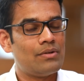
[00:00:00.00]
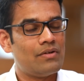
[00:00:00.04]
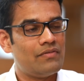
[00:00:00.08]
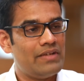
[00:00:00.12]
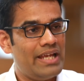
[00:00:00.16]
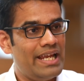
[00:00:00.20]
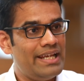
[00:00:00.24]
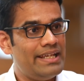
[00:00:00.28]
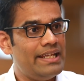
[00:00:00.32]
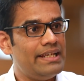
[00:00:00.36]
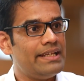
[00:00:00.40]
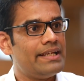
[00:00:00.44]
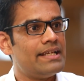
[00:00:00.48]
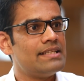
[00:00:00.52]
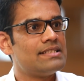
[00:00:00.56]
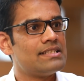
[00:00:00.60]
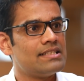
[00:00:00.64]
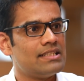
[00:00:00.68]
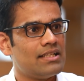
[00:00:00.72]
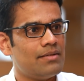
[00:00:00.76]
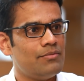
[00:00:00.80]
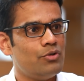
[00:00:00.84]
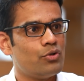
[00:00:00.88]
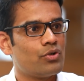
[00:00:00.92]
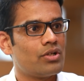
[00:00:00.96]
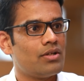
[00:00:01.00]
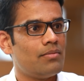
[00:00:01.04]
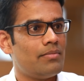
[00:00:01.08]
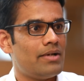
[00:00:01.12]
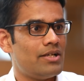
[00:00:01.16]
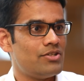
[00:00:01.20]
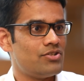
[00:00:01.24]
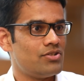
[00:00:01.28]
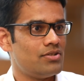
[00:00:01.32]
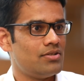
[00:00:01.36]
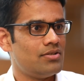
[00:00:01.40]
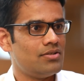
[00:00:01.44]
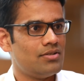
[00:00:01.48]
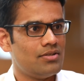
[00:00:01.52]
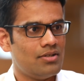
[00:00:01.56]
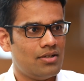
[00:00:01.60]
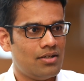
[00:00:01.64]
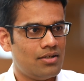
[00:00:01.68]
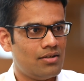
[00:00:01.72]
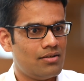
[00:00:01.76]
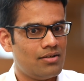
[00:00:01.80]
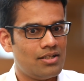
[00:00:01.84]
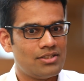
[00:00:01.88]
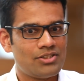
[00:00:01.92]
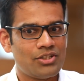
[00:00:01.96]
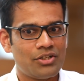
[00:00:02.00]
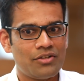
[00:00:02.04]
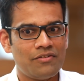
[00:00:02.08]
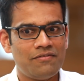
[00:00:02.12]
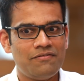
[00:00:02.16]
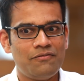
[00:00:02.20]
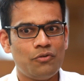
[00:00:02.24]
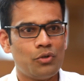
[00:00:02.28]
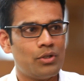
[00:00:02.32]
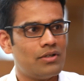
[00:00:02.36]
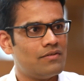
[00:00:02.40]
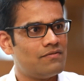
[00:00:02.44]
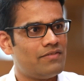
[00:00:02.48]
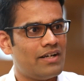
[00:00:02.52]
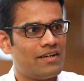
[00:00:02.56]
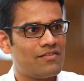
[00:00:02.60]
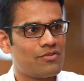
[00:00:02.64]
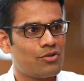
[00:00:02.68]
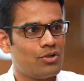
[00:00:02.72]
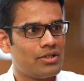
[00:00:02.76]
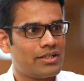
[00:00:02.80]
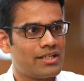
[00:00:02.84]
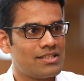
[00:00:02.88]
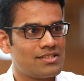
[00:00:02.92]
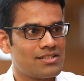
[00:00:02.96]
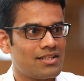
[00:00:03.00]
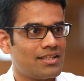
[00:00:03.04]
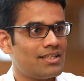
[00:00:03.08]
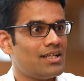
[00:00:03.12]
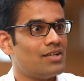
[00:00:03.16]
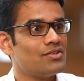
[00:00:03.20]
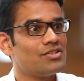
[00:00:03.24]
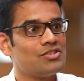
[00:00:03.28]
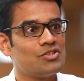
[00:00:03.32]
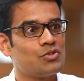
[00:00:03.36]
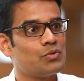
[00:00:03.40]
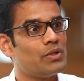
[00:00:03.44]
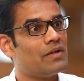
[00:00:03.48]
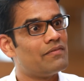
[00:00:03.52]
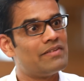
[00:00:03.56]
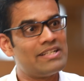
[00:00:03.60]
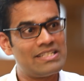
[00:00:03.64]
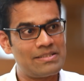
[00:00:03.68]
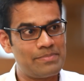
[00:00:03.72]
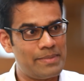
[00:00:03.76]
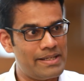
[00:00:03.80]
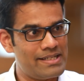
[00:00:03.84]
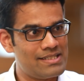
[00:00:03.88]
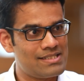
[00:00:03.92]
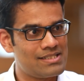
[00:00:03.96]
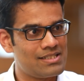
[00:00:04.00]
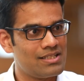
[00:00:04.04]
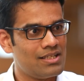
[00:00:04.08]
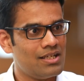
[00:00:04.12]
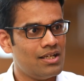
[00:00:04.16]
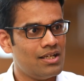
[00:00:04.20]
And you have 18 kids in them. You can imagine a sort of 4 and 5-year-old kids in 1,000 square feet space.